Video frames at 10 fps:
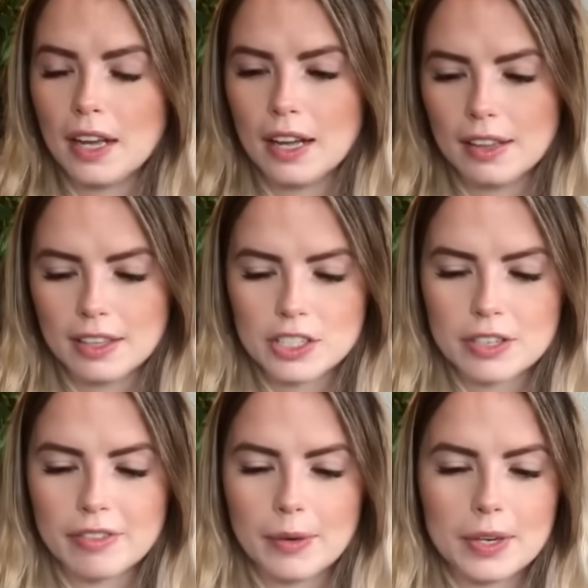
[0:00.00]
I think
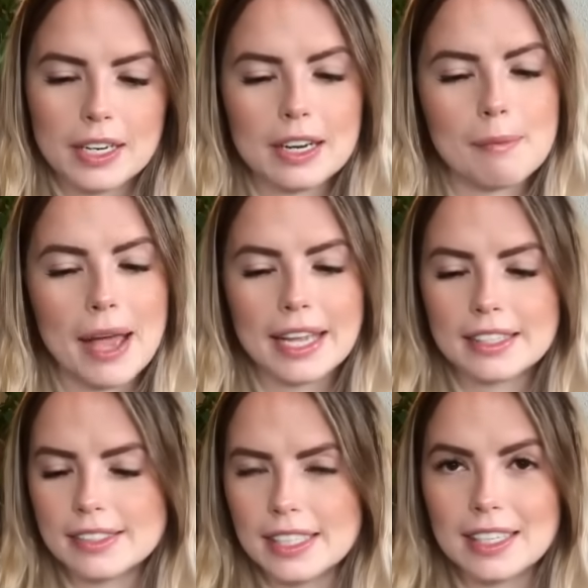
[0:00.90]
she found it in a
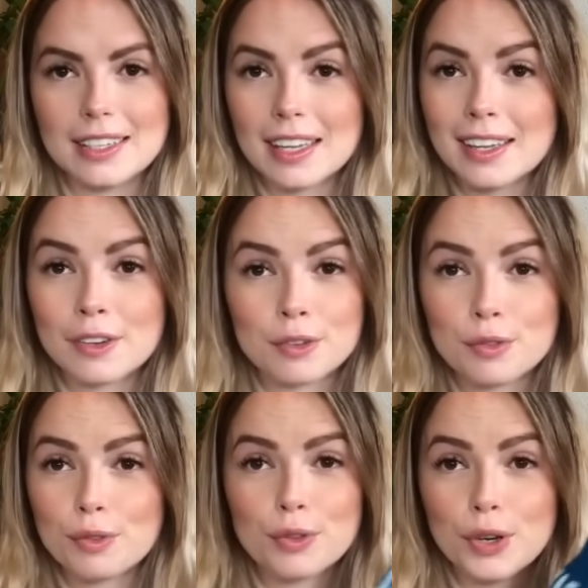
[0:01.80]
magazine like
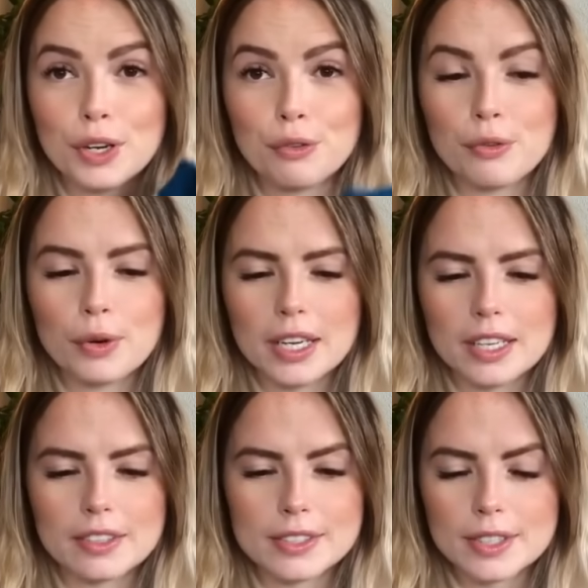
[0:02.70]

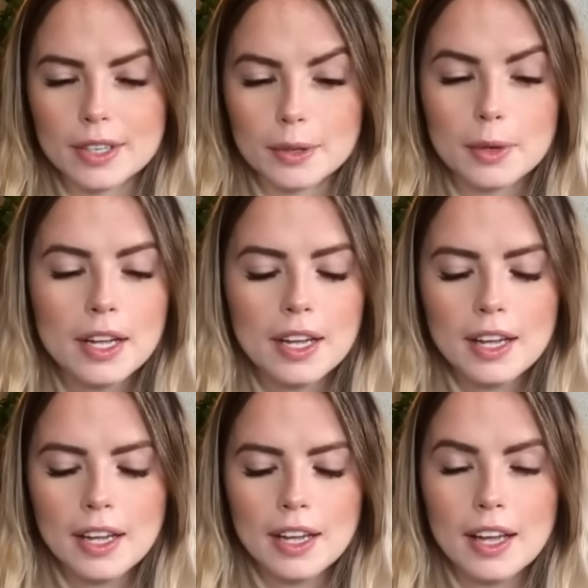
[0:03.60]
30-40 years ago.
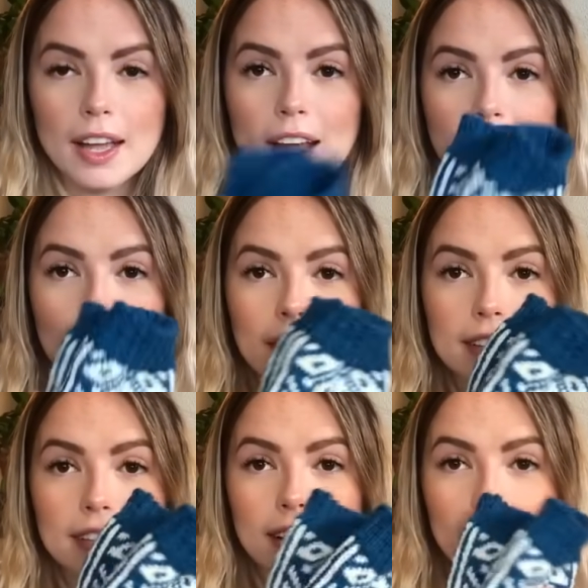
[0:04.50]

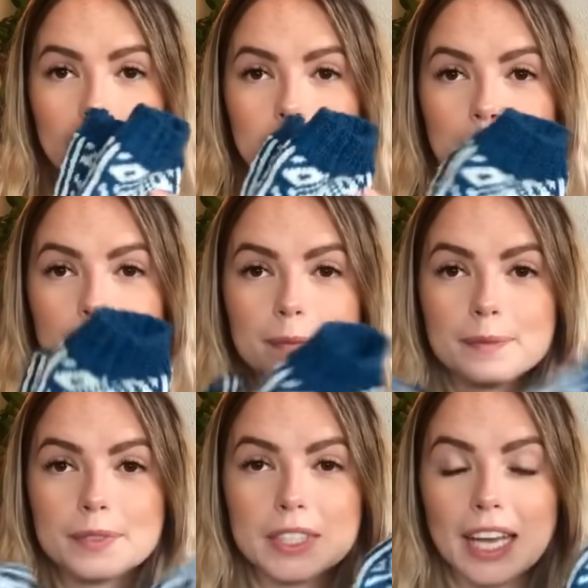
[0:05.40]
And
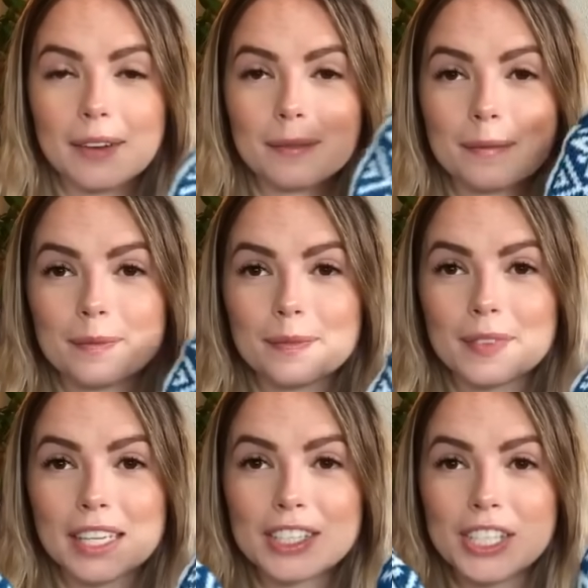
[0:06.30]
yeah,
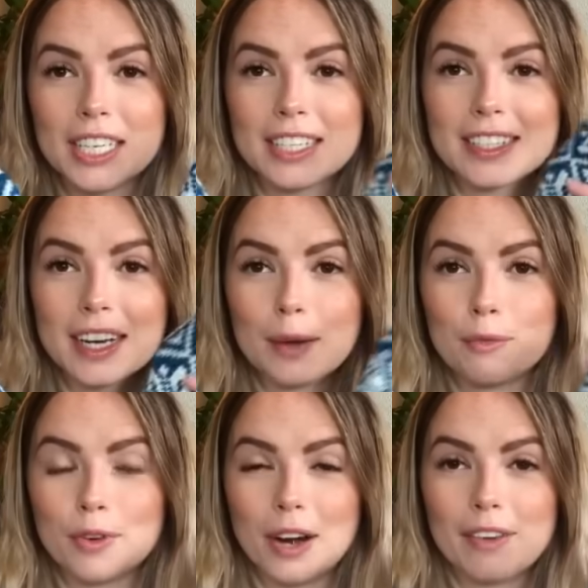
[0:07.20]
she knits it
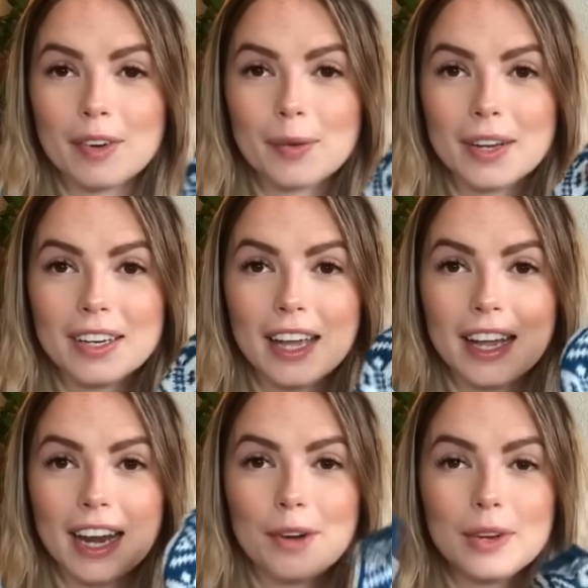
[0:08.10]
up for everyone,
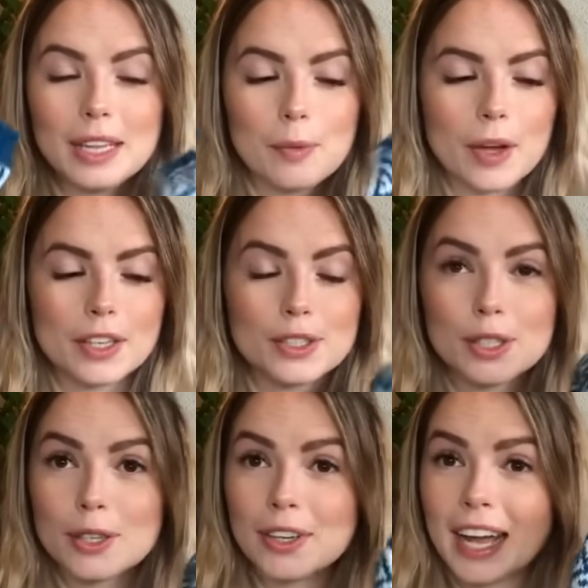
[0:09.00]
and I really wanted
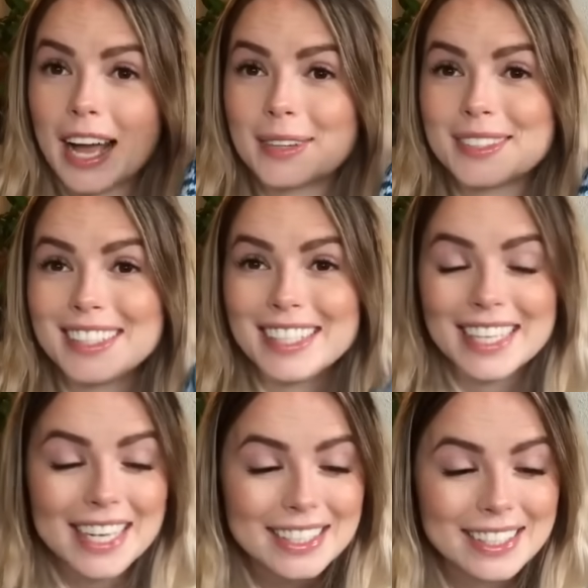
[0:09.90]
to learn how to
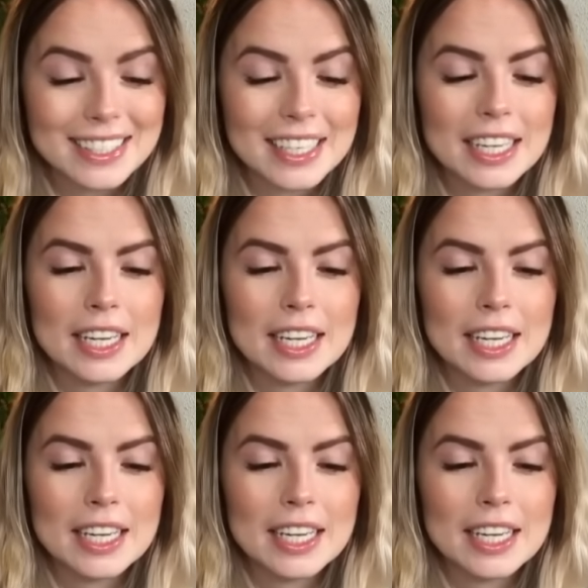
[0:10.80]
knit it.